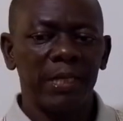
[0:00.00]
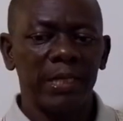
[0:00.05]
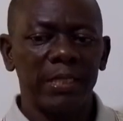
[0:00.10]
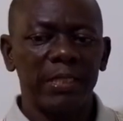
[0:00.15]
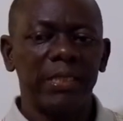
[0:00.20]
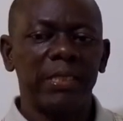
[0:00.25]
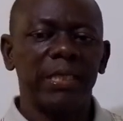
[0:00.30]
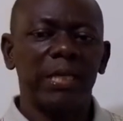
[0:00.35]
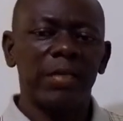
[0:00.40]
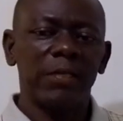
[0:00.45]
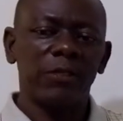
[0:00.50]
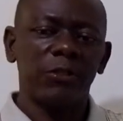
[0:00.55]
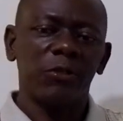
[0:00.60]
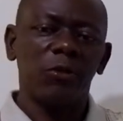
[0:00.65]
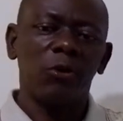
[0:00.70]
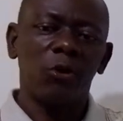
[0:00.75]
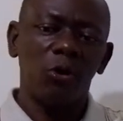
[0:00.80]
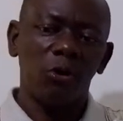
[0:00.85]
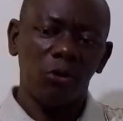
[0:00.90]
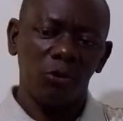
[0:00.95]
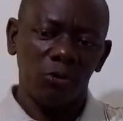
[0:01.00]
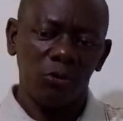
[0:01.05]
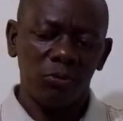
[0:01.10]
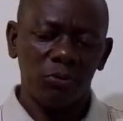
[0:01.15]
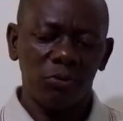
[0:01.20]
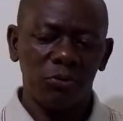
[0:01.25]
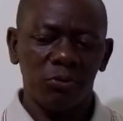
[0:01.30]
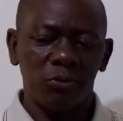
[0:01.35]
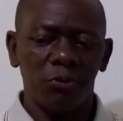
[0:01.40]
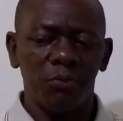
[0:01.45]
It takes
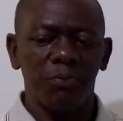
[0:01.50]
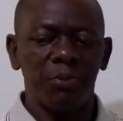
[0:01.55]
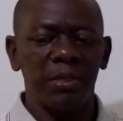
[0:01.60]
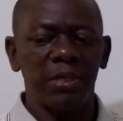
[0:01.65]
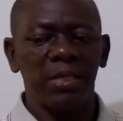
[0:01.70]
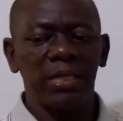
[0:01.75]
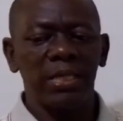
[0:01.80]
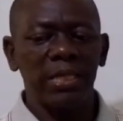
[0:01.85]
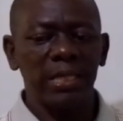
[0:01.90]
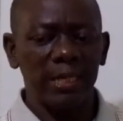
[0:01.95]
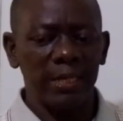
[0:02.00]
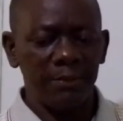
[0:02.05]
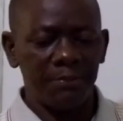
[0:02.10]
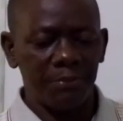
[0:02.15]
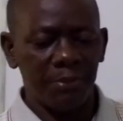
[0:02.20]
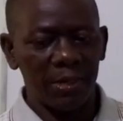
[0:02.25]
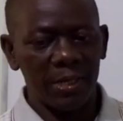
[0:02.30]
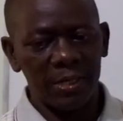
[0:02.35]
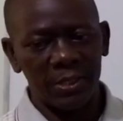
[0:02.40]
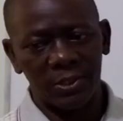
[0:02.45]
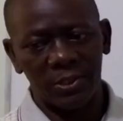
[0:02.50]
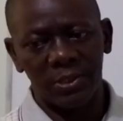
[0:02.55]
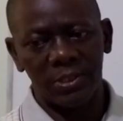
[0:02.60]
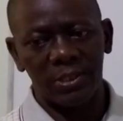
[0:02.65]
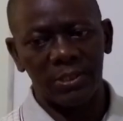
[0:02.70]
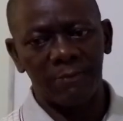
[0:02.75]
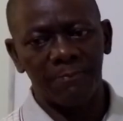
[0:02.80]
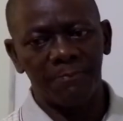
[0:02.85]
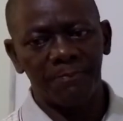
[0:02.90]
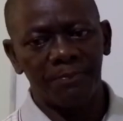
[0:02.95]
long to be
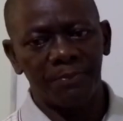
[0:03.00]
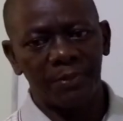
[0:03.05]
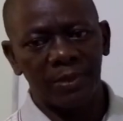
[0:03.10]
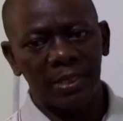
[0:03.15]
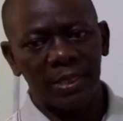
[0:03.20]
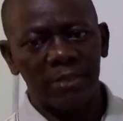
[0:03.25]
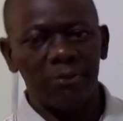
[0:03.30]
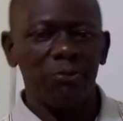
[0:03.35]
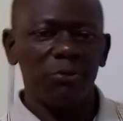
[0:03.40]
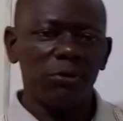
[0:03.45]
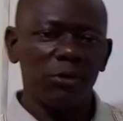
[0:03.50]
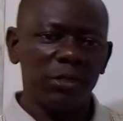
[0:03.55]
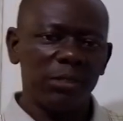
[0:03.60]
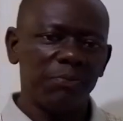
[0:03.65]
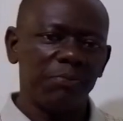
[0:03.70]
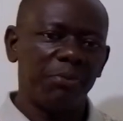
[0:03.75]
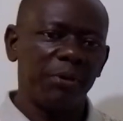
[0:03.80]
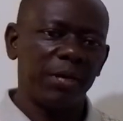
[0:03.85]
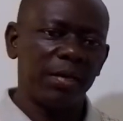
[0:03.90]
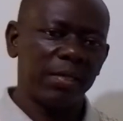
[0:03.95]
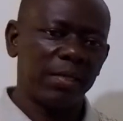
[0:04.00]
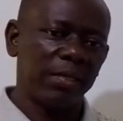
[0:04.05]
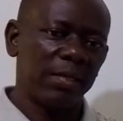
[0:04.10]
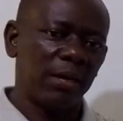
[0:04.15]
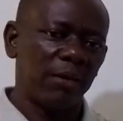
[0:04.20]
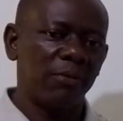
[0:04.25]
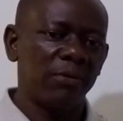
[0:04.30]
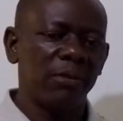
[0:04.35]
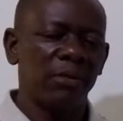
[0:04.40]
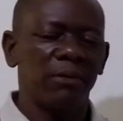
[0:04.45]
replaced. It will not break
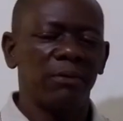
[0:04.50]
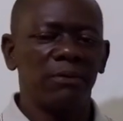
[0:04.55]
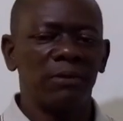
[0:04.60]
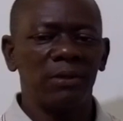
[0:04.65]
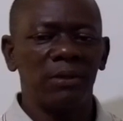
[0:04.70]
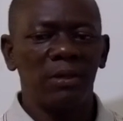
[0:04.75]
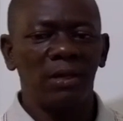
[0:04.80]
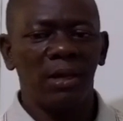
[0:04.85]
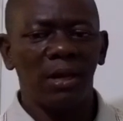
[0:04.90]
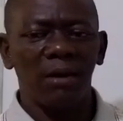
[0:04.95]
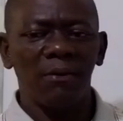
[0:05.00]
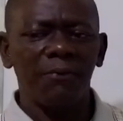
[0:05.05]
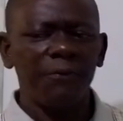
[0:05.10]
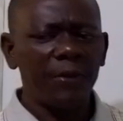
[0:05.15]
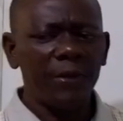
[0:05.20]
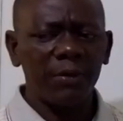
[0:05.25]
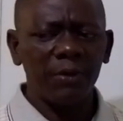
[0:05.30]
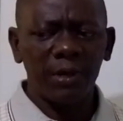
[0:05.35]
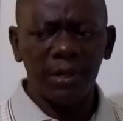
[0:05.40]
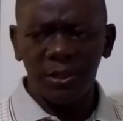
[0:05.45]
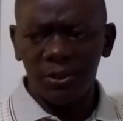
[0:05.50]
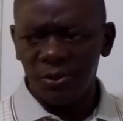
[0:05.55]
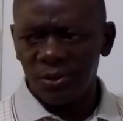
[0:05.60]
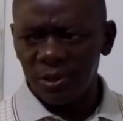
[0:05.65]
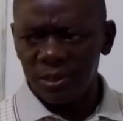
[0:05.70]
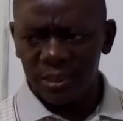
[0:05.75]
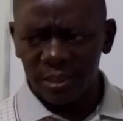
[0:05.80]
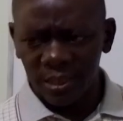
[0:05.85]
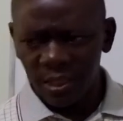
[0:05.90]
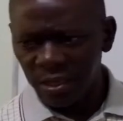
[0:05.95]
down. For
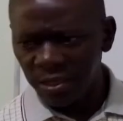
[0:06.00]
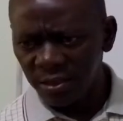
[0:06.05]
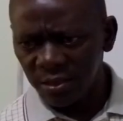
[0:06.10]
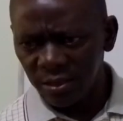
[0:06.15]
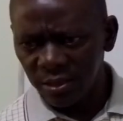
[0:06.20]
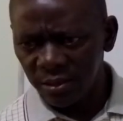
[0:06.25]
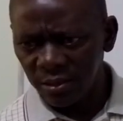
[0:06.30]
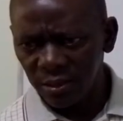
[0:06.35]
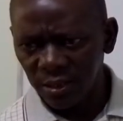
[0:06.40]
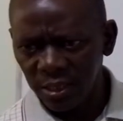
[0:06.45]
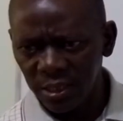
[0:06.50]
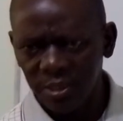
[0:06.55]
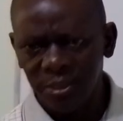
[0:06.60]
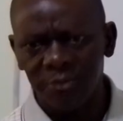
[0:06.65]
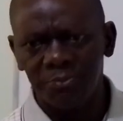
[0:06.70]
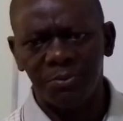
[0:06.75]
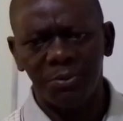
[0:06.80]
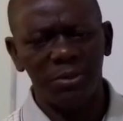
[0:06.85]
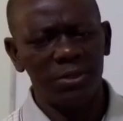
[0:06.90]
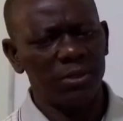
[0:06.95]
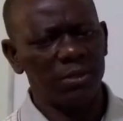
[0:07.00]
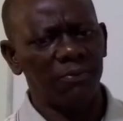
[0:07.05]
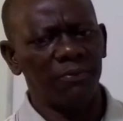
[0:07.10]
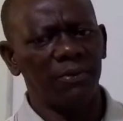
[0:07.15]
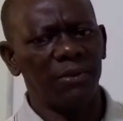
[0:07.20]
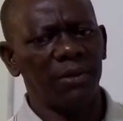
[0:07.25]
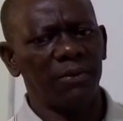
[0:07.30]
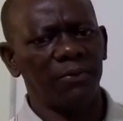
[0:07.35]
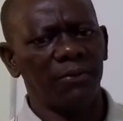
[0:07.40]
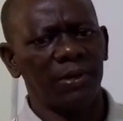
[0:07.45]
radio, it can get spoiled
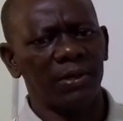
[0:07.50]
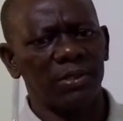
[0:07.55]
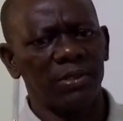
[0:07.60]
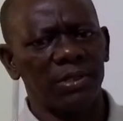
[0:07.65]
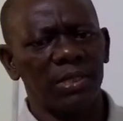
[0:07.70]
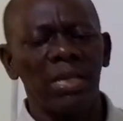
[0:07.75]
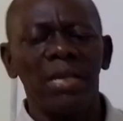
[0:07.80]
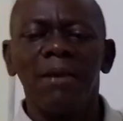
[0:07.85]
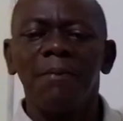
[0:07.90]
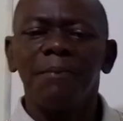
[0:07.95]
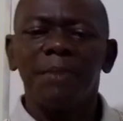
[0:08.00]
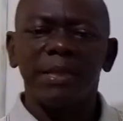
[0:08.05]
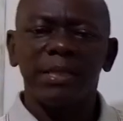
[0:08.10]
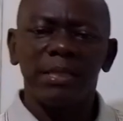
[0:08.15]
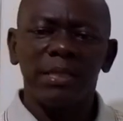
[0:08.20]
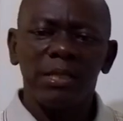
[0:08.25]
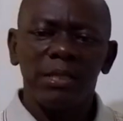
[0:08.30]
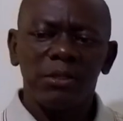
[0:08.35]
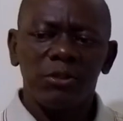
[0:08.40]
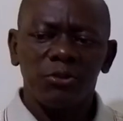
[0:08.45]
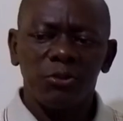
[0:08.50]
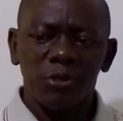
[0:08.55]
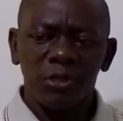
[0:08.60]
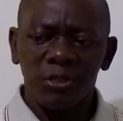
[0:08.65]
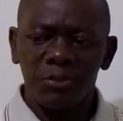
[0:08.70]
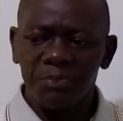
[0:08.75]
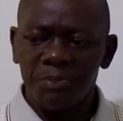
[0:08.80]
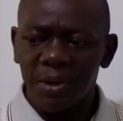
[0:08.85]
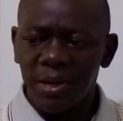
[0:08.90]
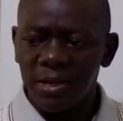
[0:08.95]
very fast. But
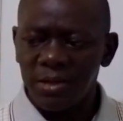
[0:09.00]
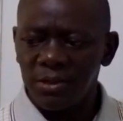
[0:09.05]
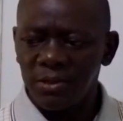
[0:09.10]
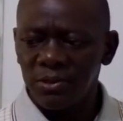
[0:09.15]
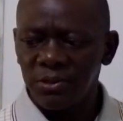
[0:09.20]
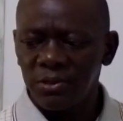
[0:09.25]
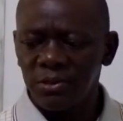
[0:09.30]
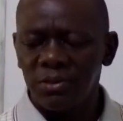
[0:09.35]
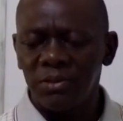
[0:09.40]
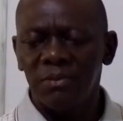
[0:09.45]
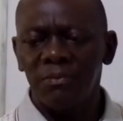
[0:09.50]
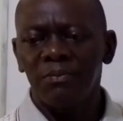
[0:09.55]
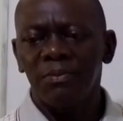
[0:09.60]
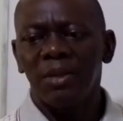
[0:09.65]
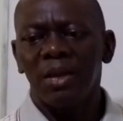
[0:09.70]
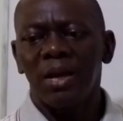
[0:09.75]
saucepans,